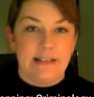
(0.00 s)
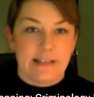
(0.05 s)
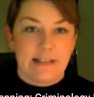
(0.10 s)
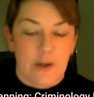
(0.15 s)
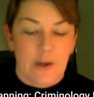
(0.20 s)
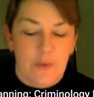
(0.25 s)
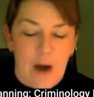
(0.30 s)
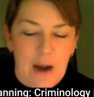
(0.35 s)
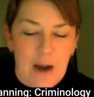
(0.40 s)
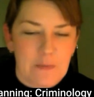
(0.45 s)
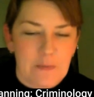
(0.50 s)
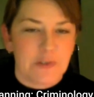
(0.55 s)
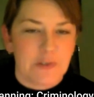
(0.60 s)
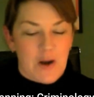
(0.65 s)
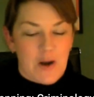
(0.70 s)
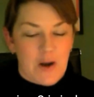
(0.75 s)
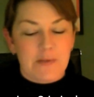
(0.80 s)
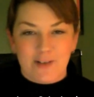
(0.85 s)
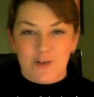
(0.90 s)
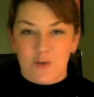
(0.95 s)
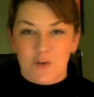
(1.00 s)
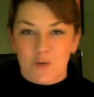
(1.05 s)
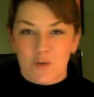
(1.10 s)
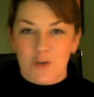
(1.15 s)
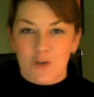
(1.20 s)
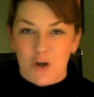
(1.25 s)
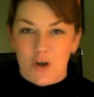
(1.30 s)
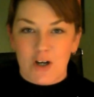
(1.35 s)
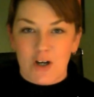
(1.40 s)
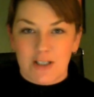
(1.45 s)
So I was so
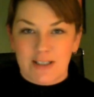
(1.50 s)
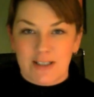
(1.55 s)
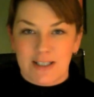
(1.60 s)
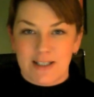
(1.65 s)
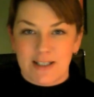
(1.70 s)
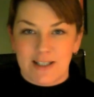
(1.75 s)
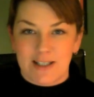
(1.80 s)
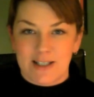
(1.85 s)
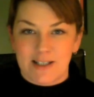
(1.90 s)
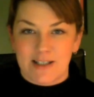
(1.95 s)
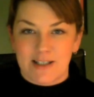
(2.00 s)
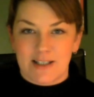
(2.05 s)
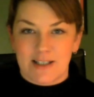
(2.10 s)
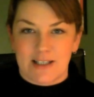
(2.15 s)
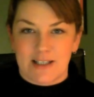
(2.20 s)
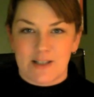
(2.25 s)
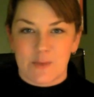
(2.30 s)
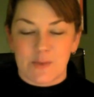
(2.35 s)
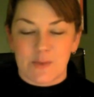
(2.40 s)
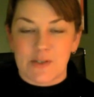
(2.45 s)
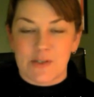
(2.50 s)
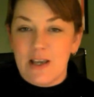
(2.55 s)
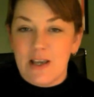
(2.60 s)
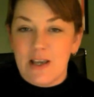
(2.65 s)
shocked that this was,